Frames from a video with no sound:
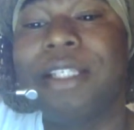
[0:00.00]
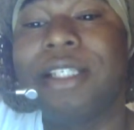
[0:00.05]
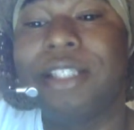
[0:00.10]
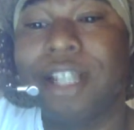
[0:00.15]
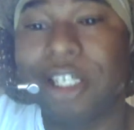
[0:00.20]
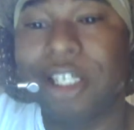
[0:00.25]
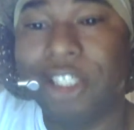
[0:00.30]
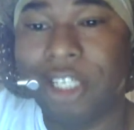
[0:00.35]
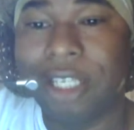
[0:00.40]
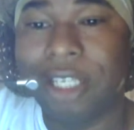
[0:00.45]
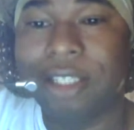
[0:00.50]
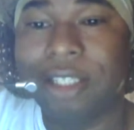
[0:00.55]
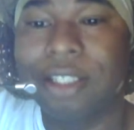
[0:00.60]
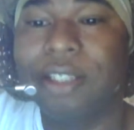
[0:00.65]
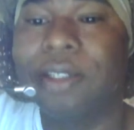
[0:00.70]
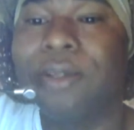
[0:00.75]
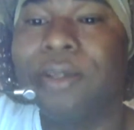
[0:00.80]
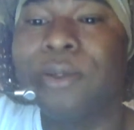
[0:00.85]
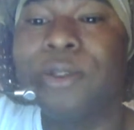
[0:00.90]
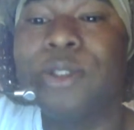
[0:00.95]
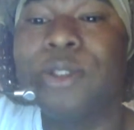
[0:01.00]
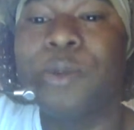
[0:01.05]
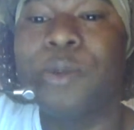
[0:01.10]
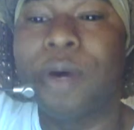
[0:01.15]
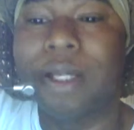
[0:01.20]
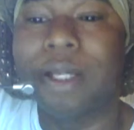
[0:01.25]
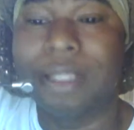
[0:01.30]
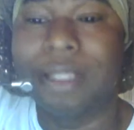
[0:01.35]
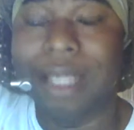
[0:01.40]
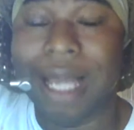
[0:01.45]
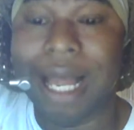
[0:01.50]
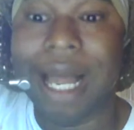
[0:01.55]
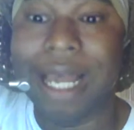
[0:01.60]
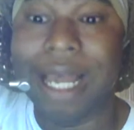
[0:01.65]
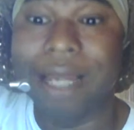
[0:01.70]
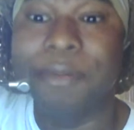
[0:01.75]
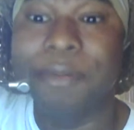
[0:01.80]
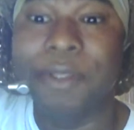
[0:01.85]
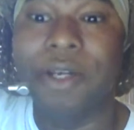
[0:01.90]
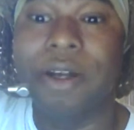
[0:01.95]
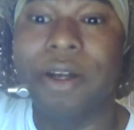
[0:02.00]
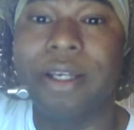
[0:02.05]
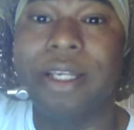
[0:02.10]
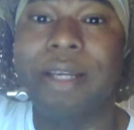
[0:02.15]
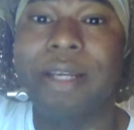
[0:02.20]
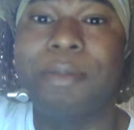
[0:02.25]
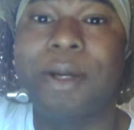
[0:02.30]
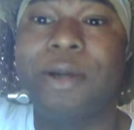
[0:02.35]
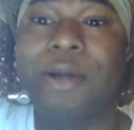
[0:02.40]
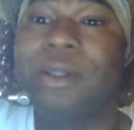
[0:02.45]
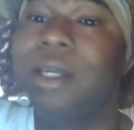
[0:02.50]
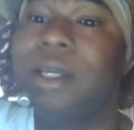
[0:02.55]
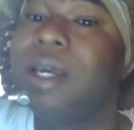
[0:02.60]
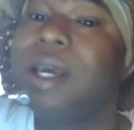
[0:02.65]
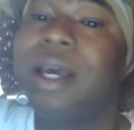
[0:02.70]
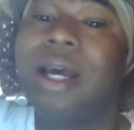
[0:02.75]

but Duchess knows what I am talking about.